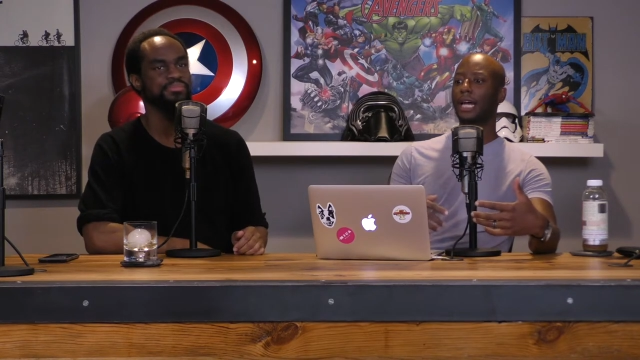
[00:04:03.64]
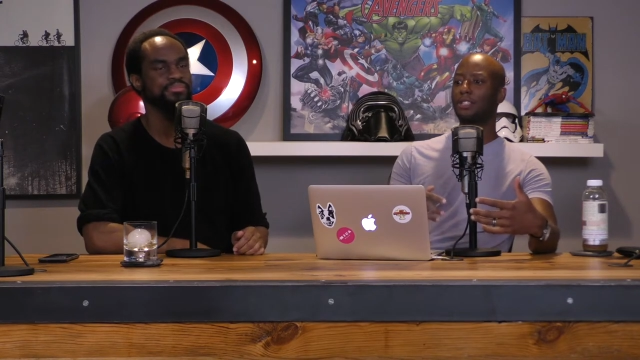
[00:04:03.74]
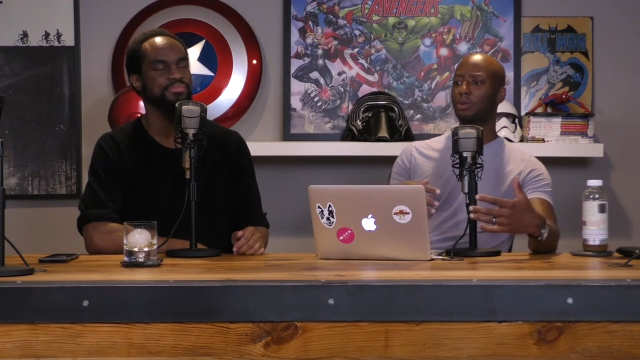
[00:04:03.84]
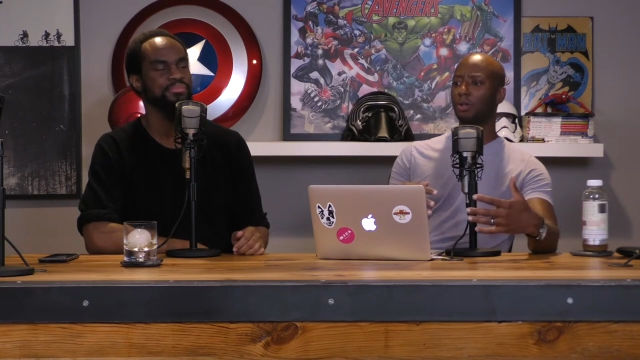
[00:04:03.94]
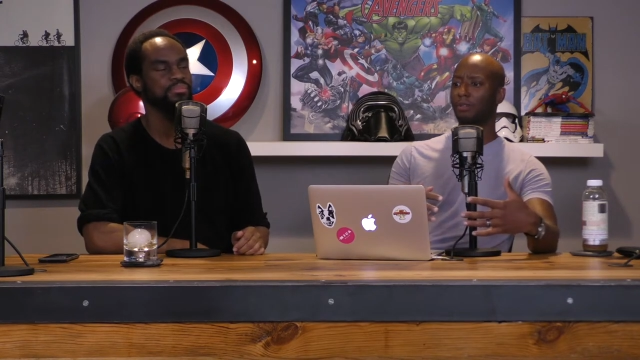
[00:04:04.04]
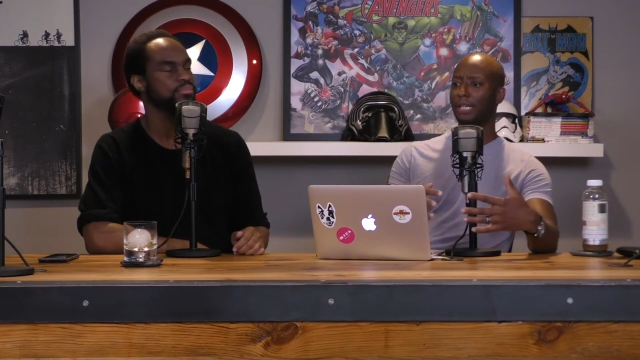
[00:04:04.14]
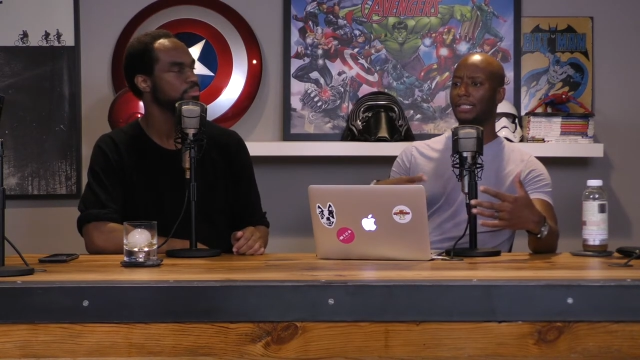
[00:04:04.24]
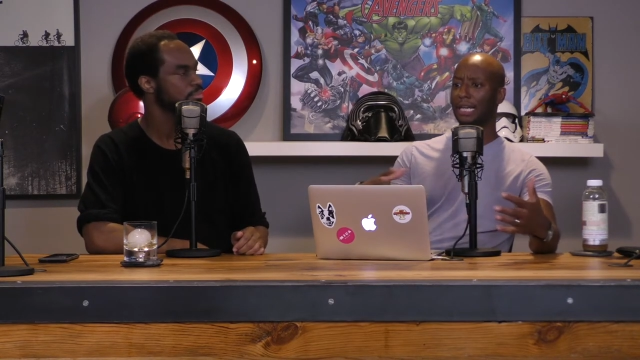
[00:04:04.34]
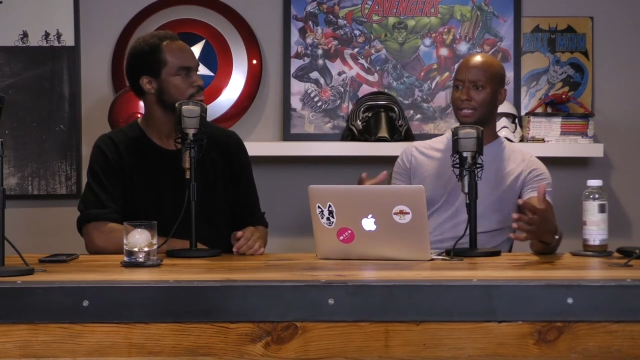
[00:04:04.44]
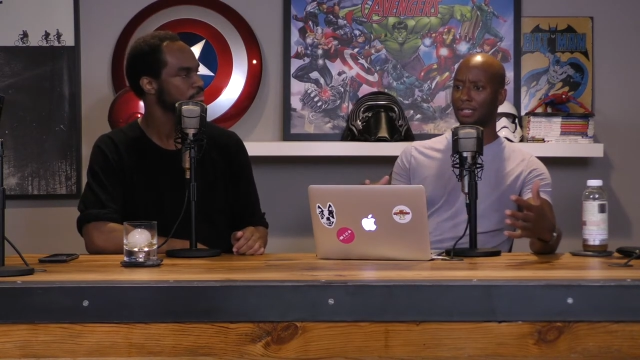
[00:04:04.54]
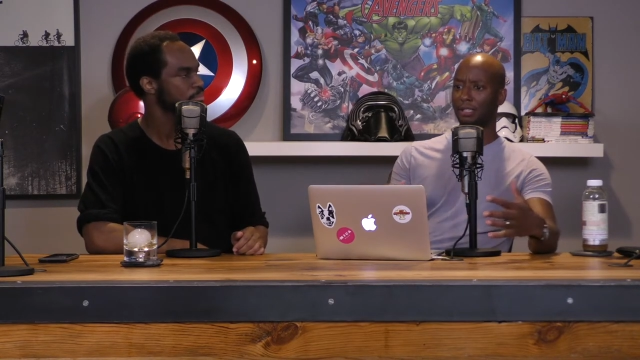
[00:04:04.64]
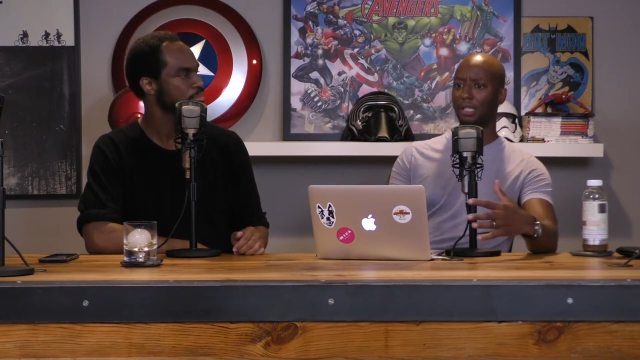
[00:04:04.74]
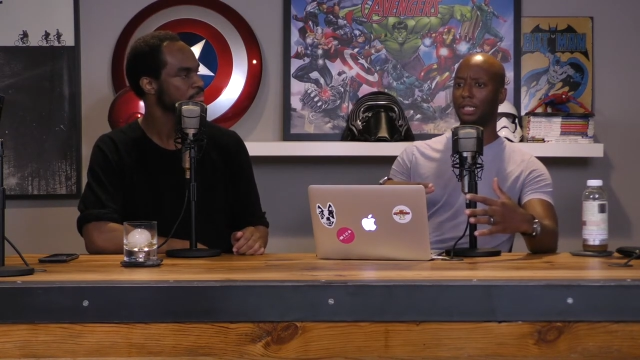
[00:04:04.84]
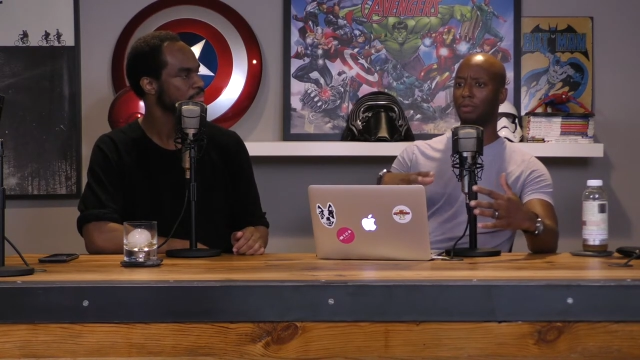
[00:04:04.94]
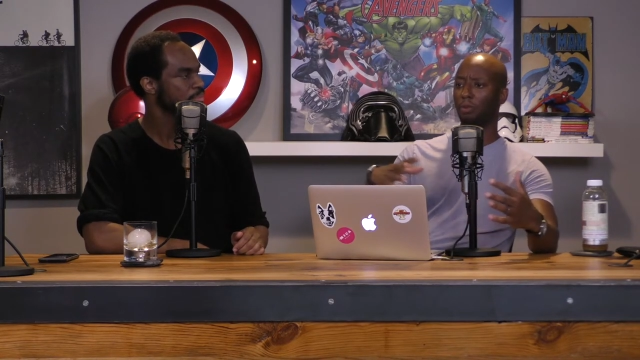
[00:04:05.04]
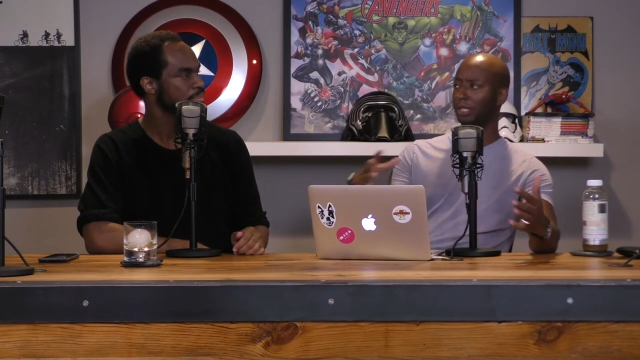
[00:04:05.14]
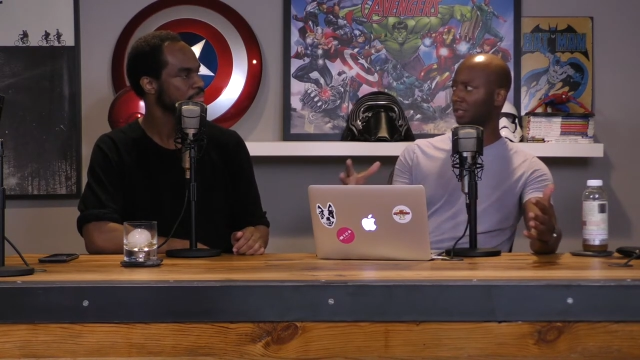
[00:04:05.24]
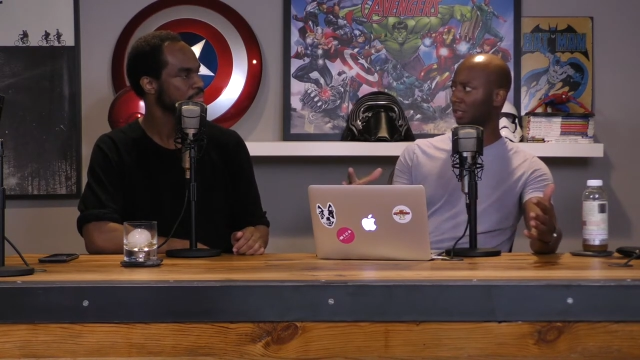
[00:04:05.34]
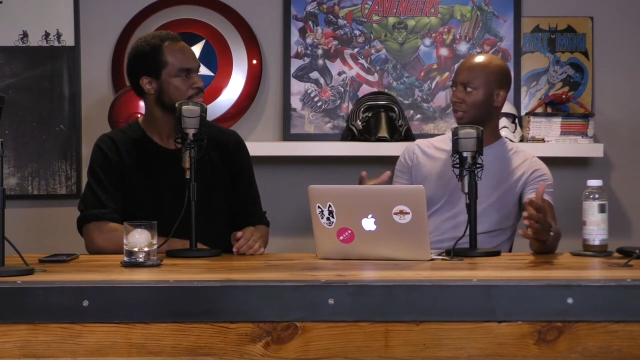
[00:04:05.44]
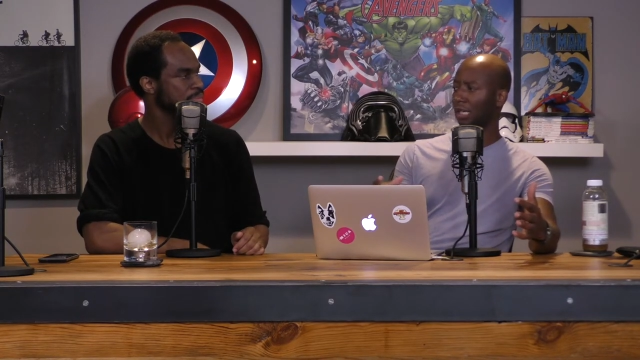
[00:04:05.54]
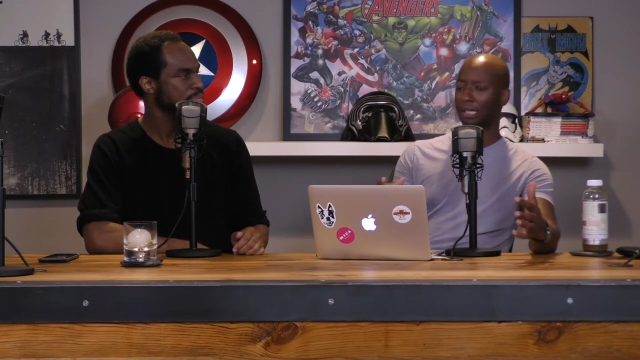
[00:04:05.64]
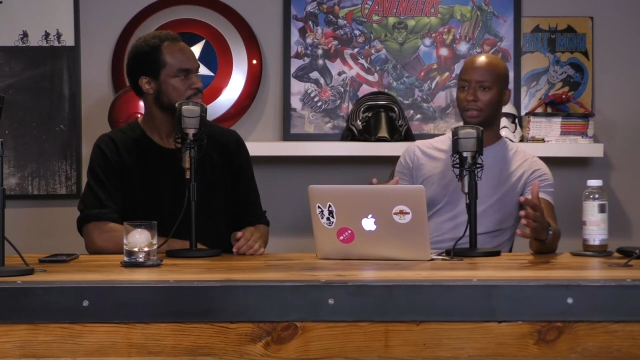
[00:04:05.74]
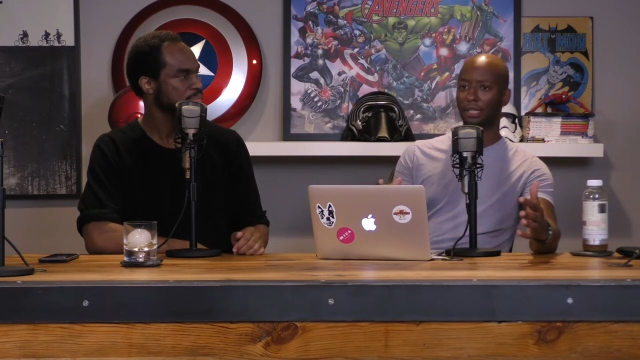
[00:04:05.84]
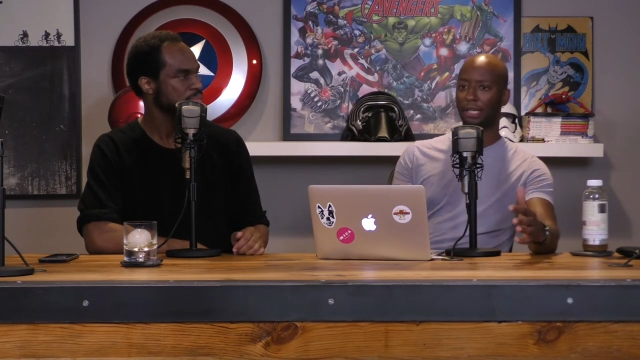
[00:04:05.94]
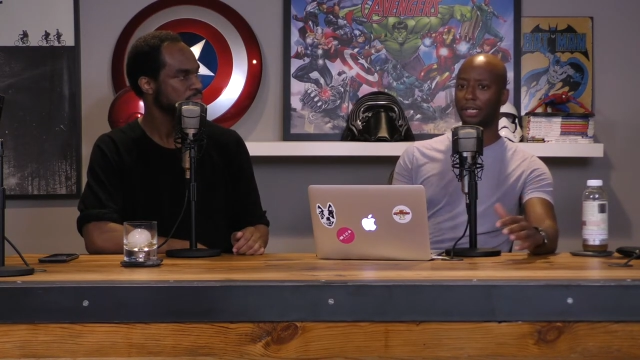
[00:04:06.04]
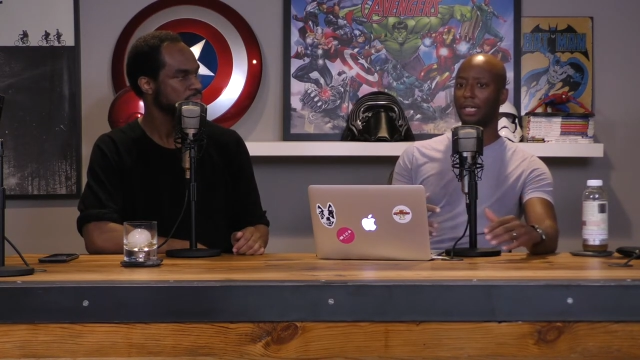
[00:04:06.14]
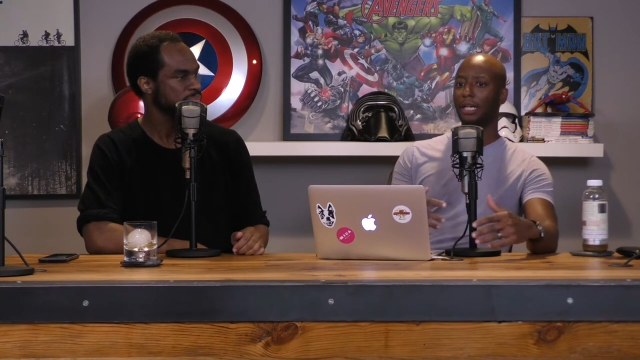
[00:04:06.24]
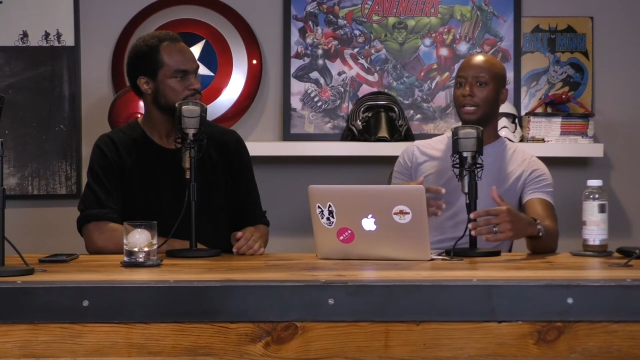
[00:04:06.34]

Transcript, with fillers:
Speaker 1: that sort of like desolate winter kind of thing